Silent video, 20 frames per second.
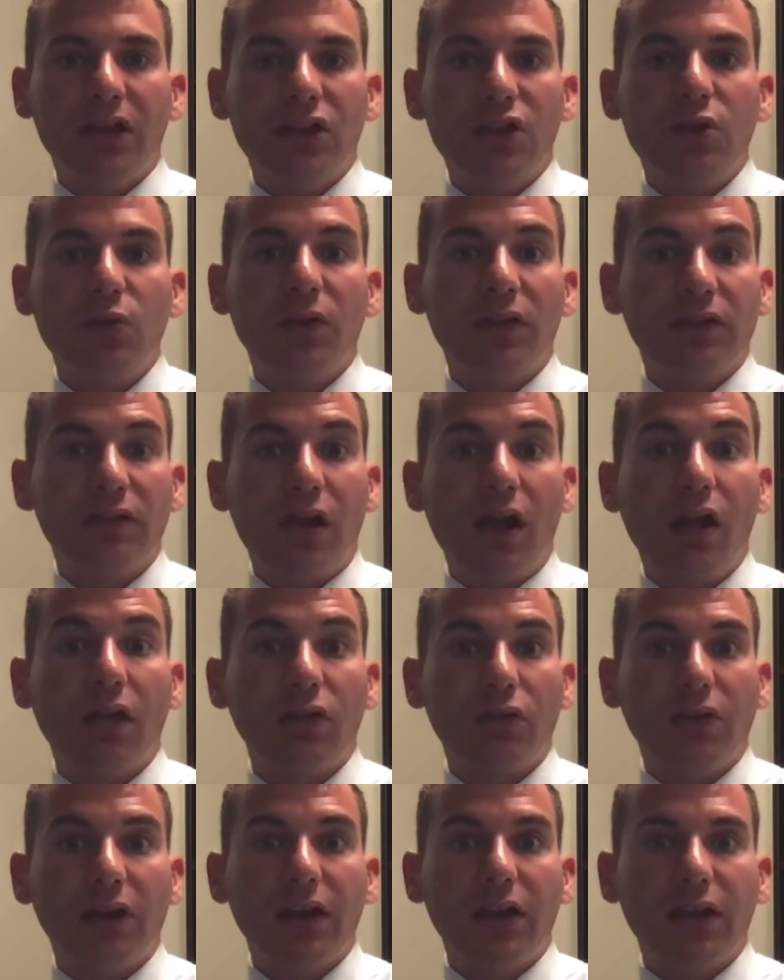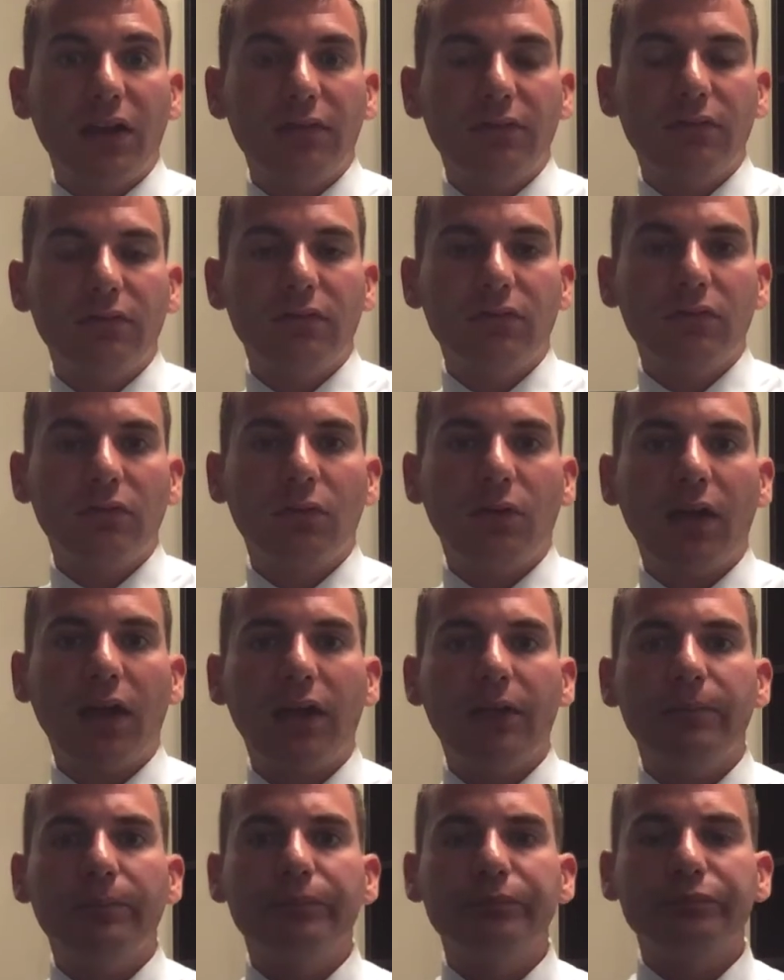and you can tolerate it.
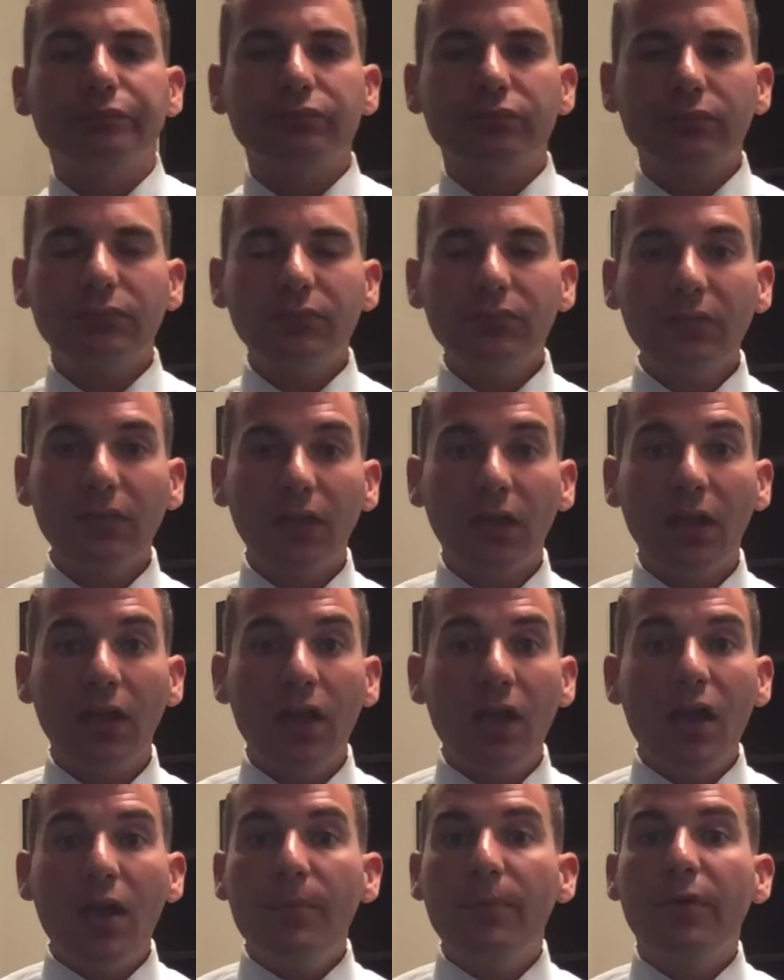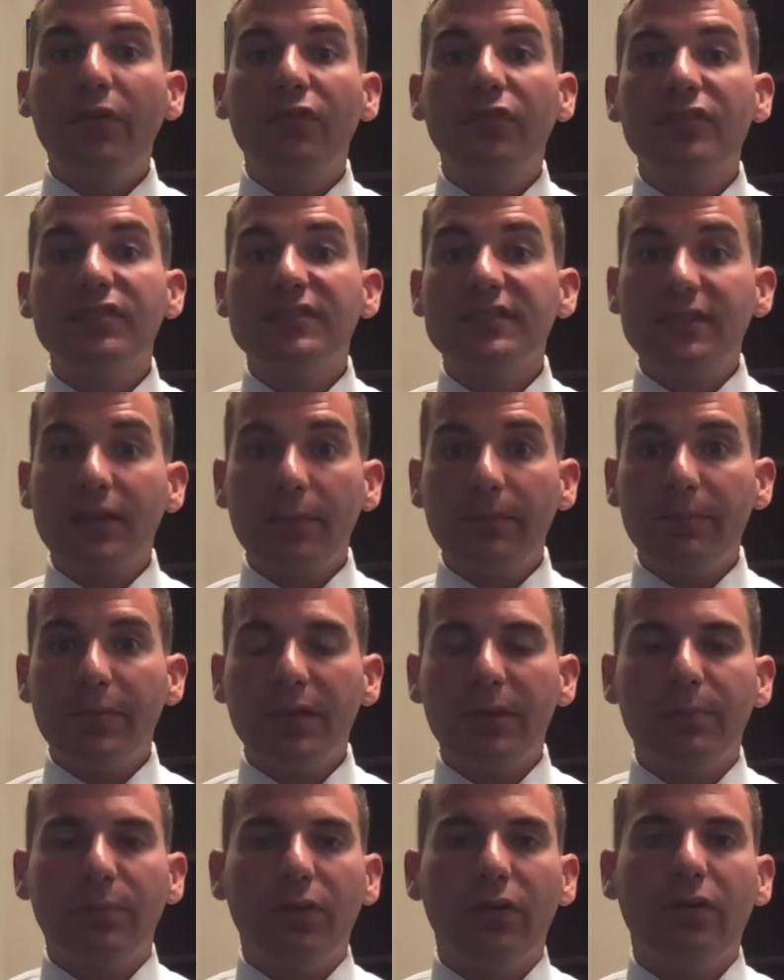Okay. But for some
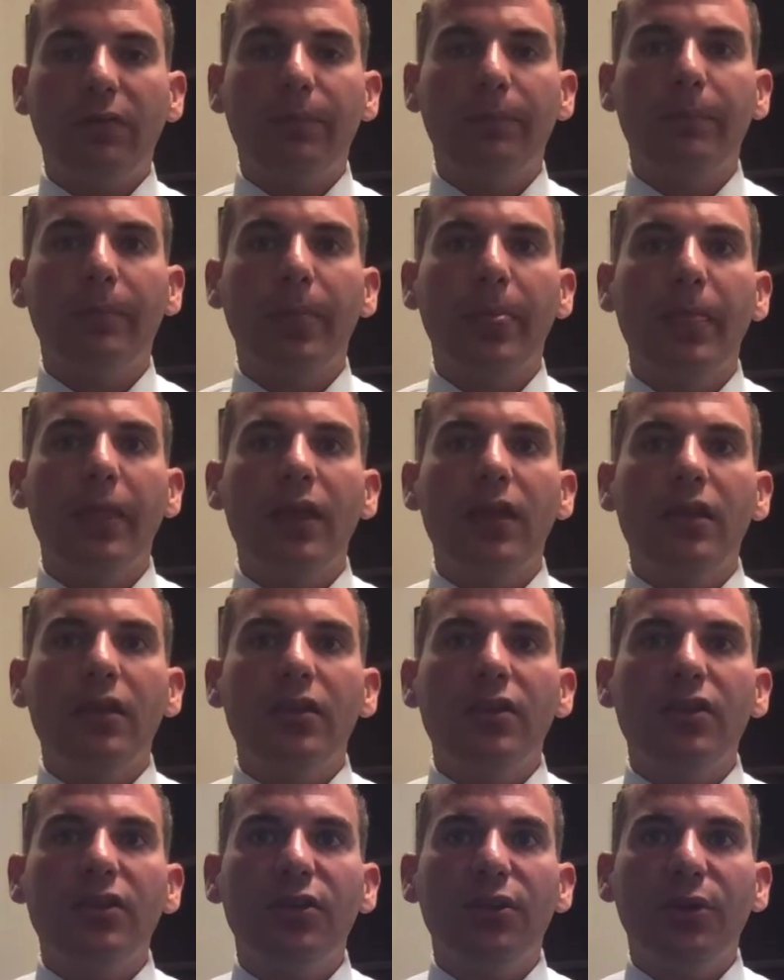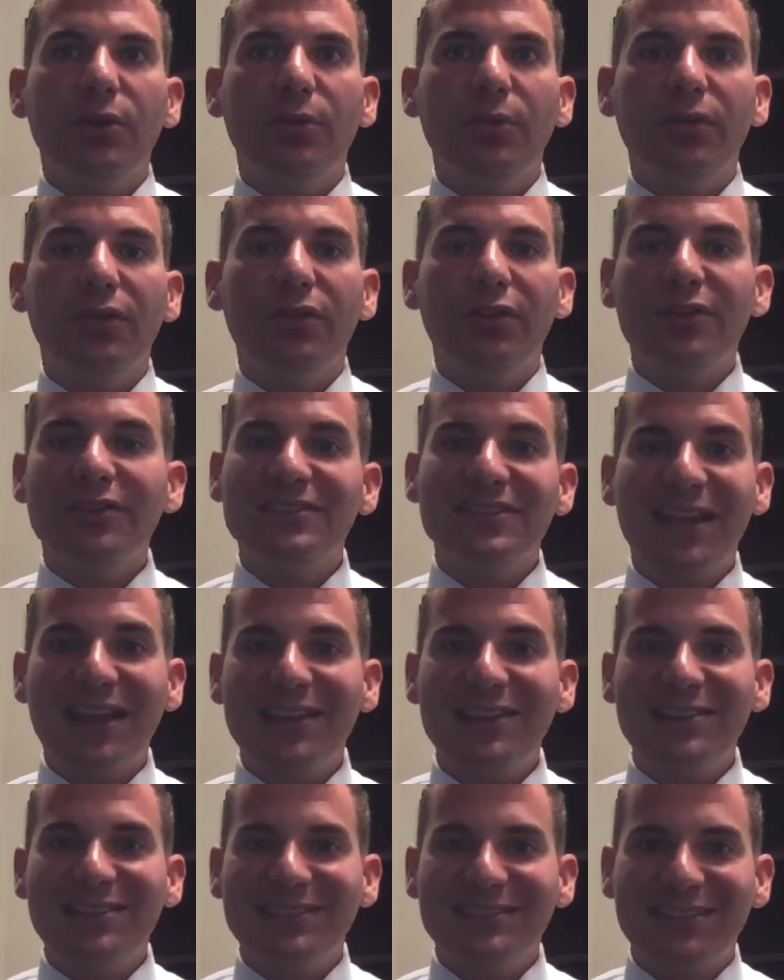people, you know, their
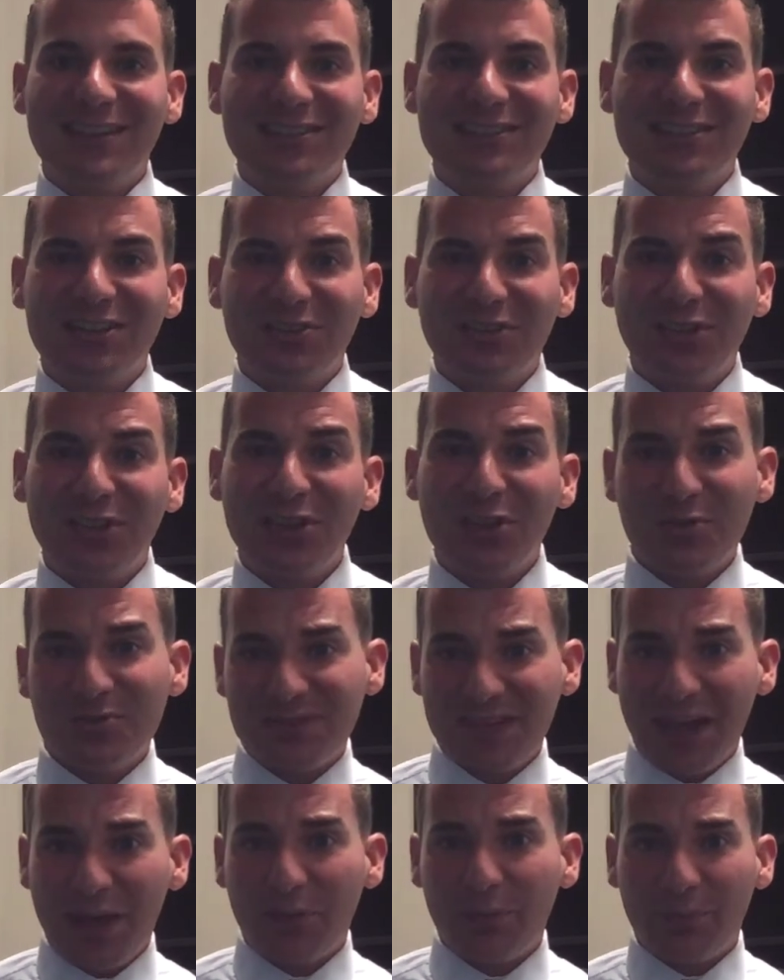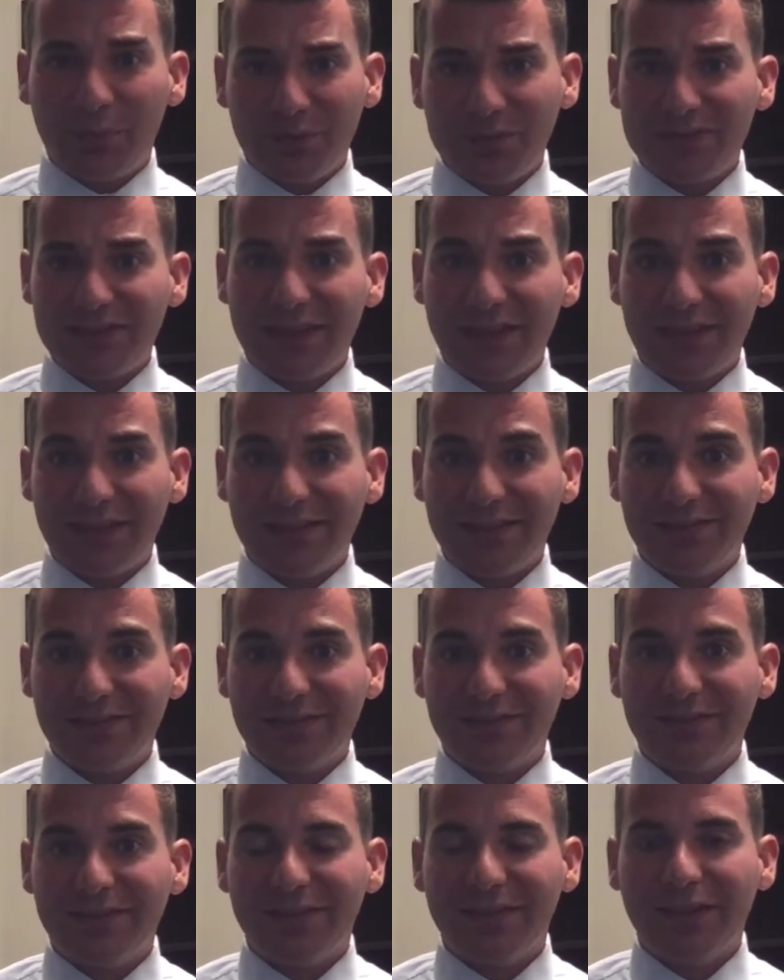anxiety doesn't necessarily go down per se.
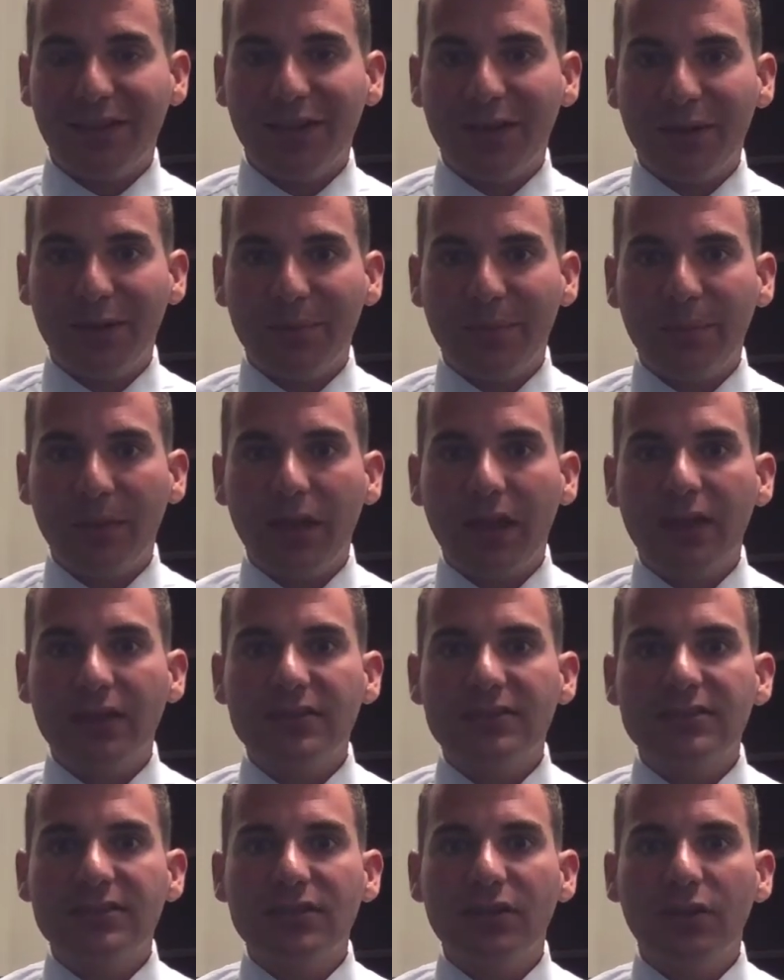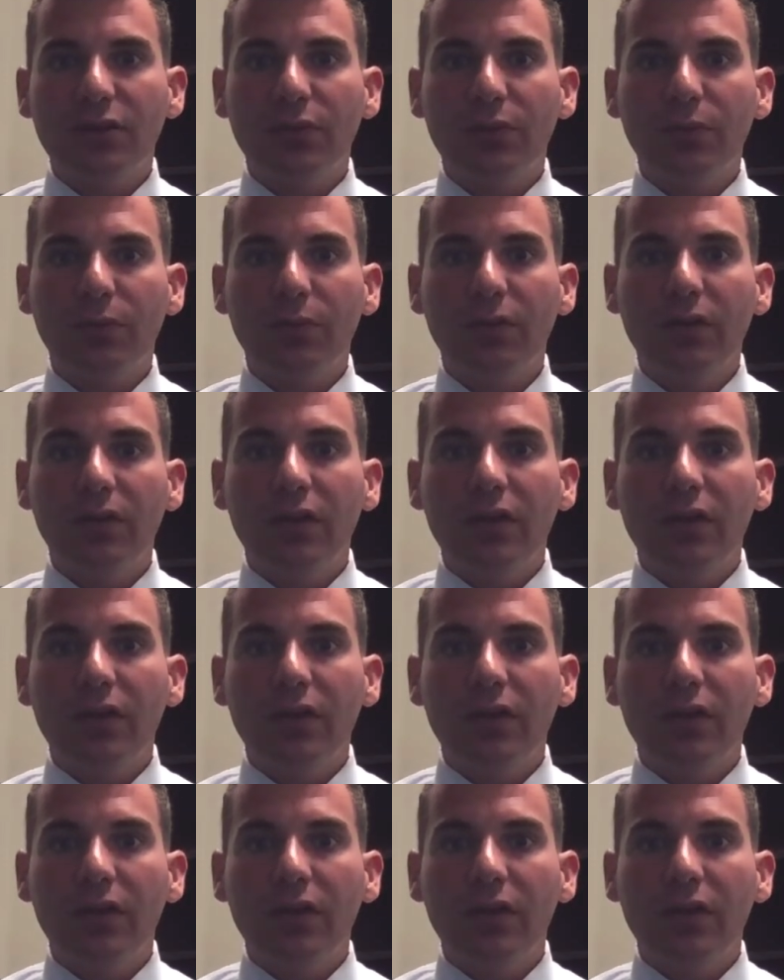Um, and so,